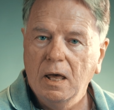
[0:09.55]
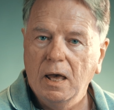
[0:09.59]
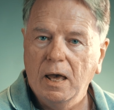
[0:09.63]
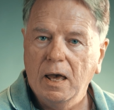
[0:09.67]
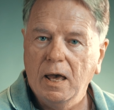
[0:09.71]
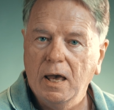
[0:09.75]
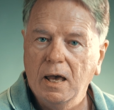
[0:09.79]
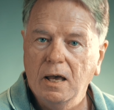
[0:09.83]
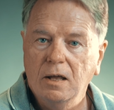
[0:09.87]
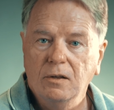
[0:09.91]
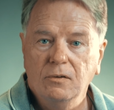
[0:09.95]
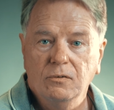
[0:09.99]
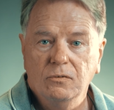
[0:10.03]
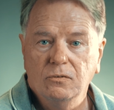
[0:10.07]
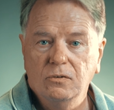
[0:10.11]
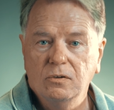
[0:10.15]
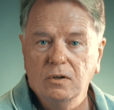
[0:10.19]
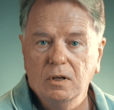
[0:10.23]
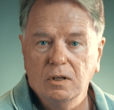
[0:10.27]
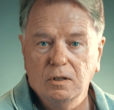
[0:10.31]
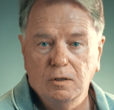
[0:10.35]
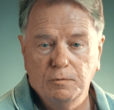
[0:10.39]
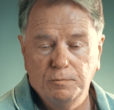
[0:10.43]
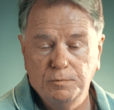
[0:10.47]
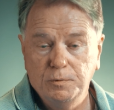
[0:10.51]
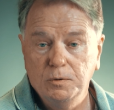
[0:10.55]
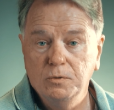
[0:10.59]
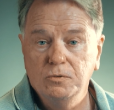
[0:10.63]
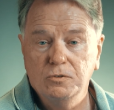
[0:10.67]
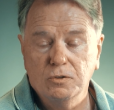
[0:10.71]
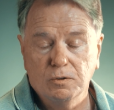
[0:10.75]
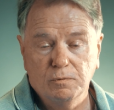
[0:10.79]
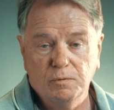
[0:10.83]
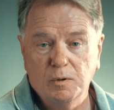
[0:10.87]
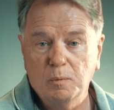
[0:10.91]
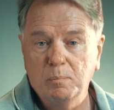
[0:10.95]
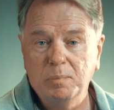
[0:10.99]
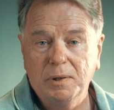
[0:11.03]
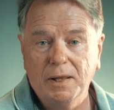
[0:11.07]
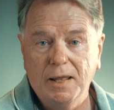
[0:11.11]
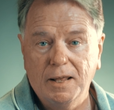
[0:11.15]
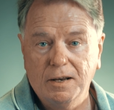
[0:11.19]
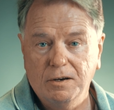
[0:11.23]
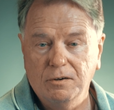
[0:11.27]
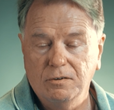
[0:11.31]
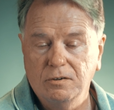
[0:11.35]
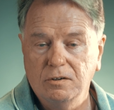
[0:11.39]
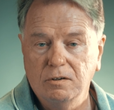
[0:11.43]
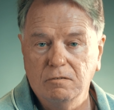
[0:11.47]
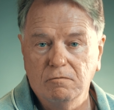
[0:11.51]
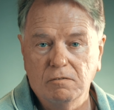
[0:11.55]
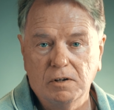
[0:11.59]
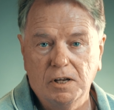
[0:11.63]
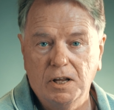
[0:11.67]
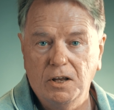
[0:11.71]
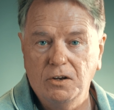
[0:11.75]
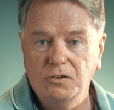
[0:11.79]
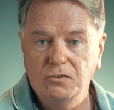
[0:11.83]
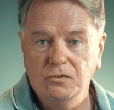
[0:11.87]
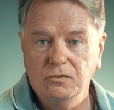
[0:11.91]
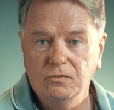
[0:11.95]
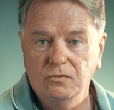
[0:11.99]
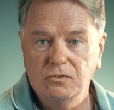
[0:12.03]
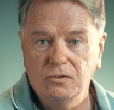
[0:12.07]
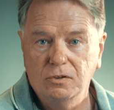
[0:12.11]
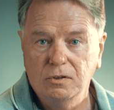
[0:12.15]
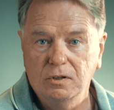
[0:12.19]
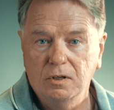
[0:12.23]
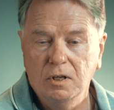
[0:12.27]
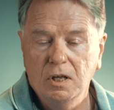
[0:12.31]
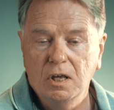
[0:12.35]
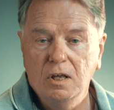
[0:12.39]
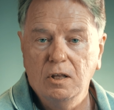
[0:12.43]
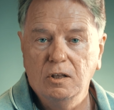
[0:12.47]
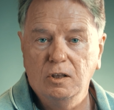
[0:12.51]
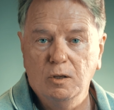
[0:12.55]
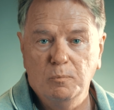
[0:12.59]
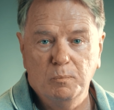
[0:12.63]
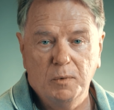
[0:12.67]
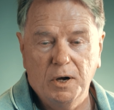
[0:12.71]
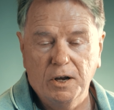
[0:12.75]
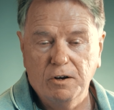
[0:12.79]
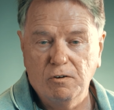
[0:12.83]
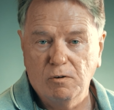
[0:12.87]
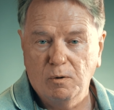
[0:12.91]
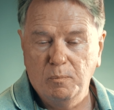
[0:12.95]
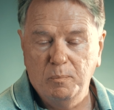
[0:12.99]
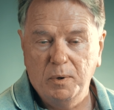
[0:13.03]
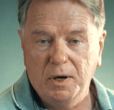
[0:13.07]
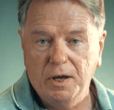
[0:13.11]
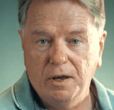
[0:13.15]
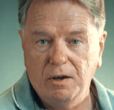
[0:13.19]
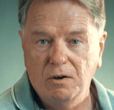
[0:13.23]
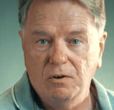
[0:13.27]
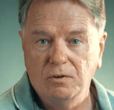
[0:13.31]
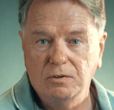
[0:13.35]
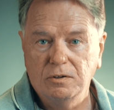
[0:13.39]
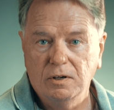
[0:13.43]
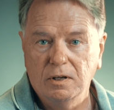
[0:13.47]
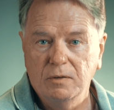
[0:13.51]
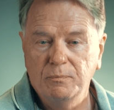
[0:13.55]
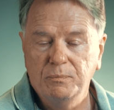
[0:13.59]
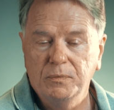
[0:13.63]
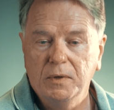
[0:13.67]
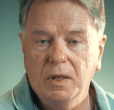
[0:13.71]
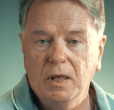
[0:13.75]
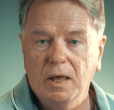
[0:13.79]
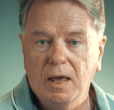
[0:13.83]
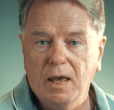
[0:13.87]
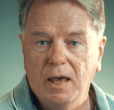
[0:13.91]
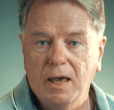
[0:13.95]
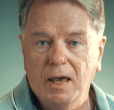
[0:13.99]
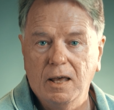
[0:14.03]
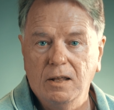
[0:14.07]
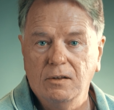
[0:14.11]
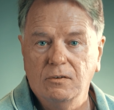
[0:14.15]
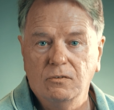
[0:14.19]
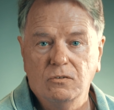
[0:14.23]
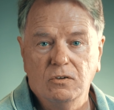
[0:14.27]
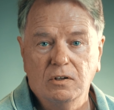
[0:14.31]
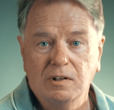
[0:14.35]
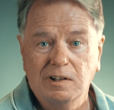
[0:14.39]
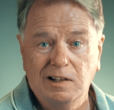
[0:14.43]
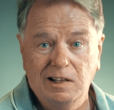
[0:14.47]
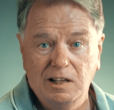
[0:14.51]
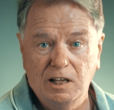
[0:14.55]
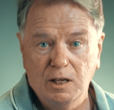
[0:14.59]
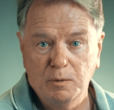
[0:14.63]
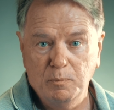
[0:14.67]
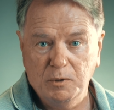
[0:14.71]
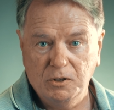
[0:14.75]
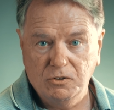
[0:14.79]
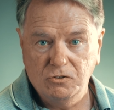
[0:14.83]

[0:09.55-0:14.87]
and the future of the planet in relation to the microbiota and climate